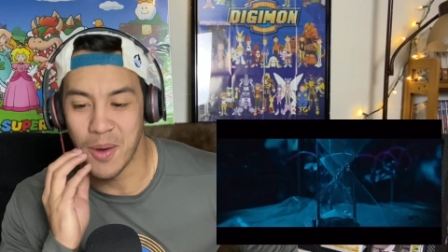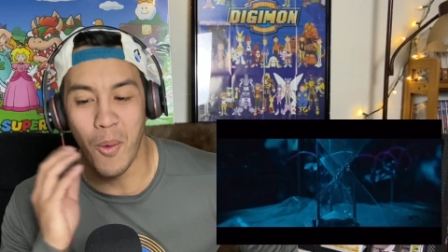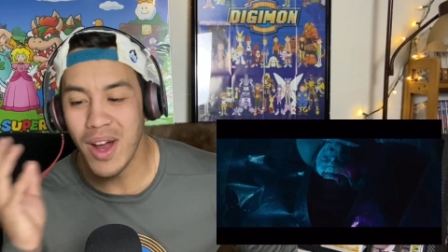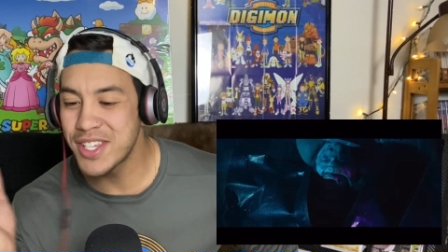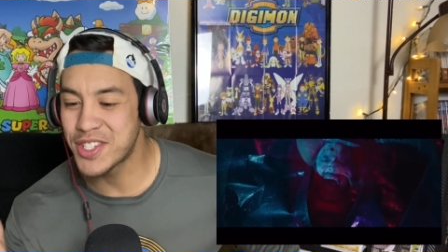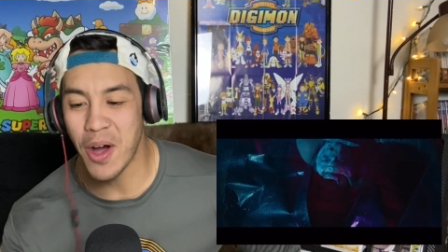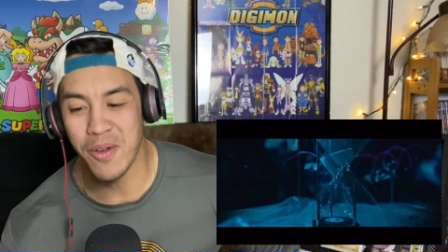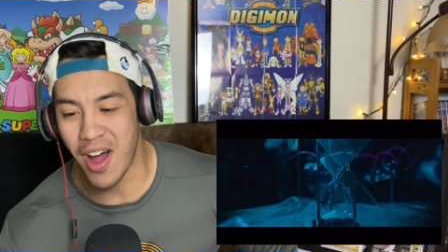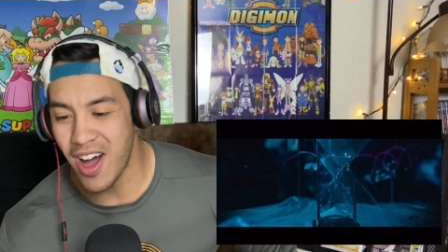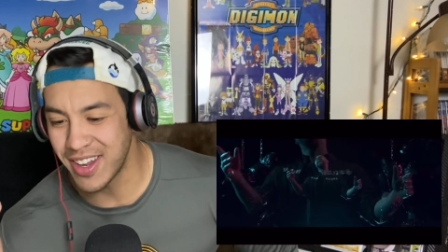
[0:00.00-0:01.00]
What is
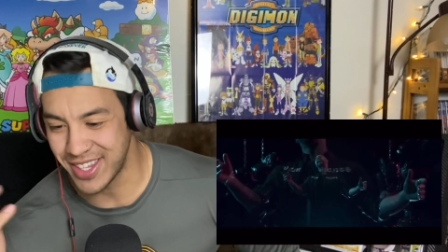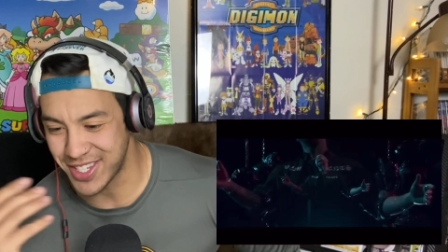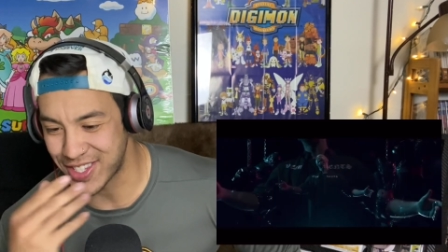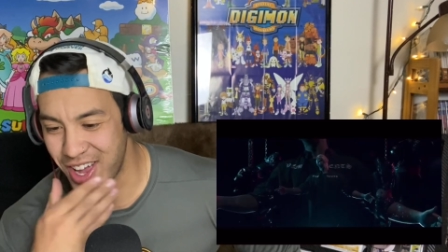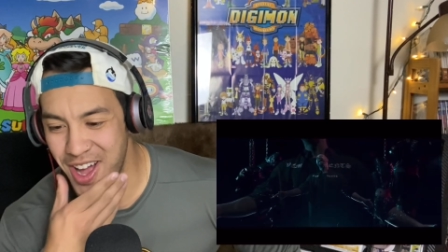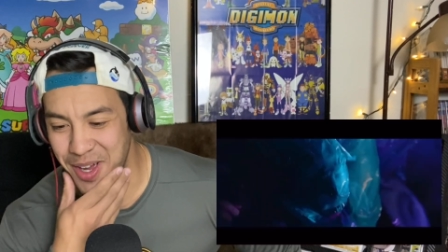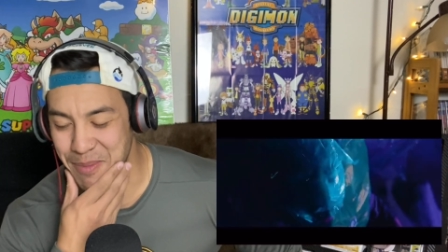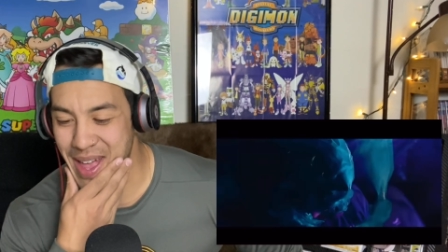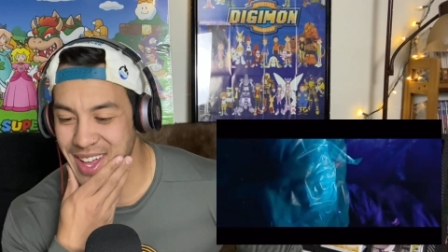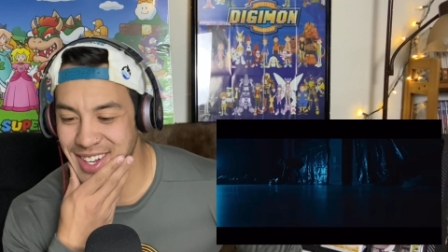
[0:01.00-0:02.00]
going on in this song,
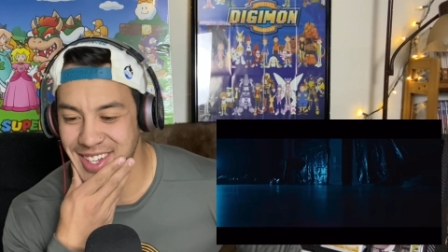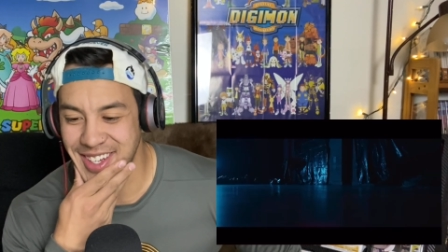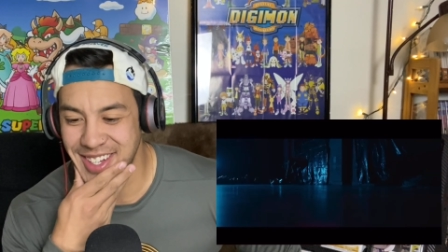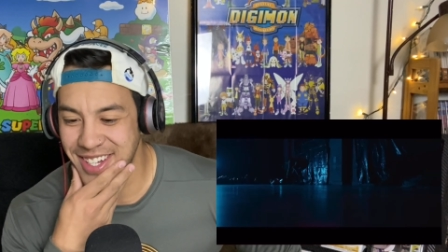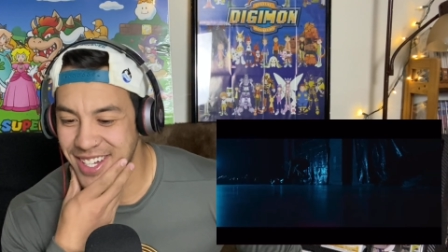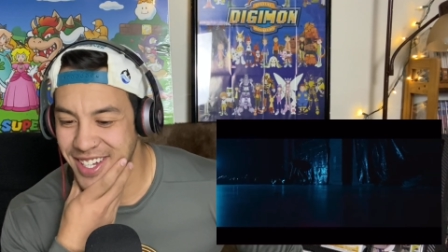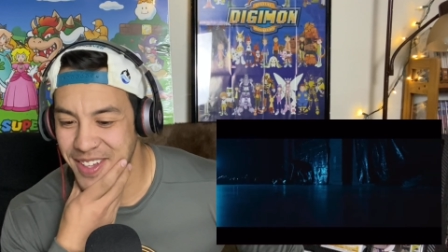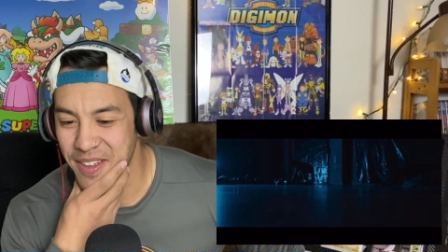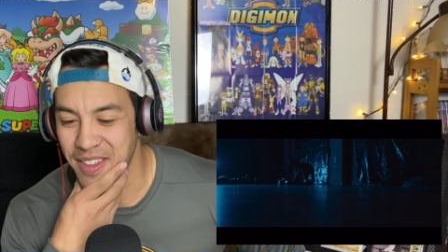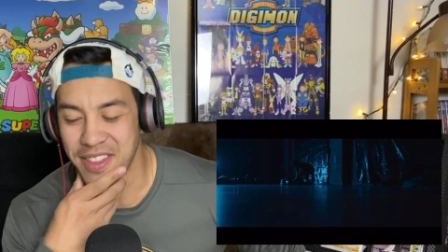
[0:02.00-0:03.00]
man?
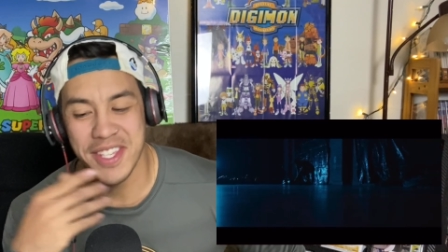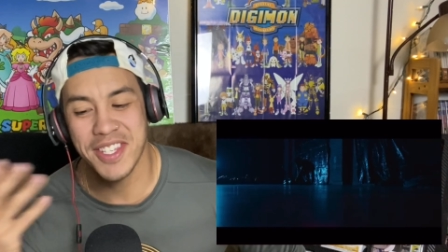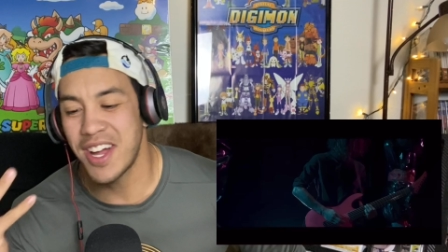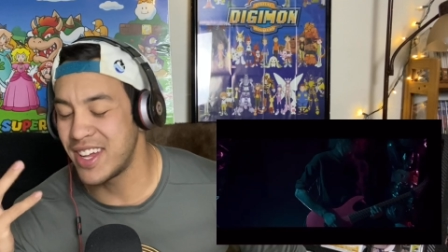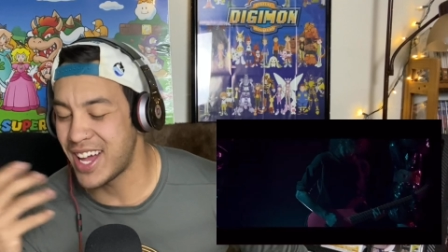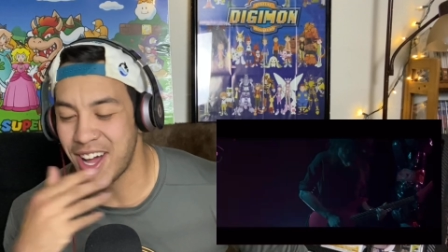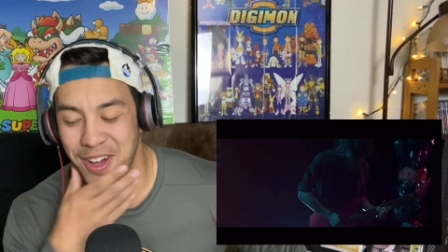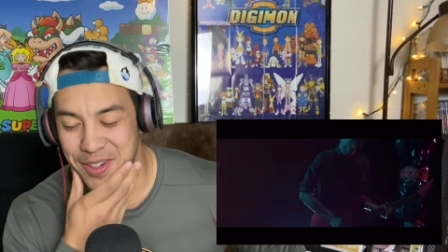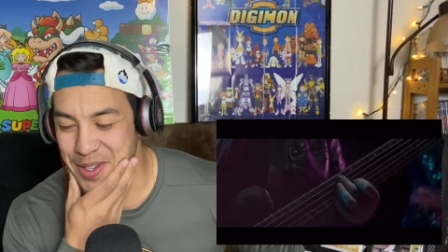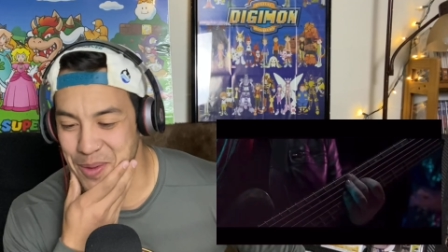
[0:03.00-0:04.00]
This song,
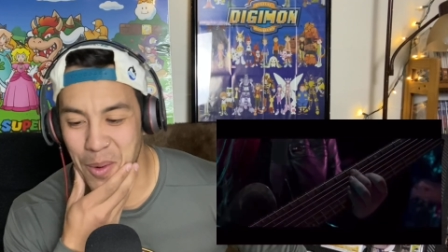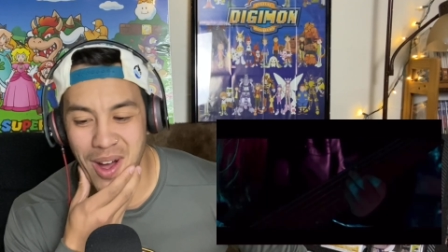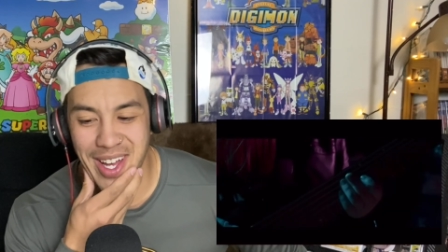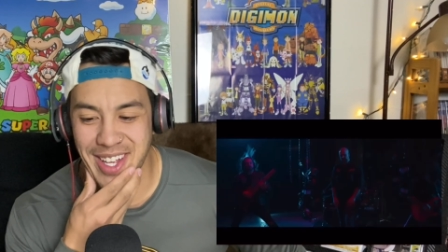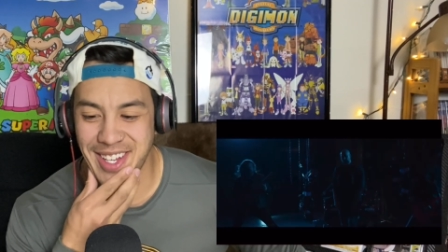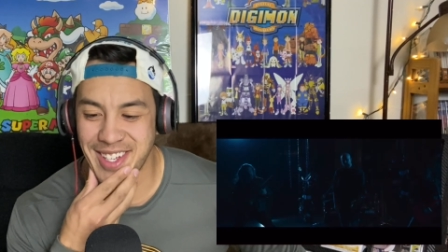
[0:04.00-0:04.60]
oh dude, what?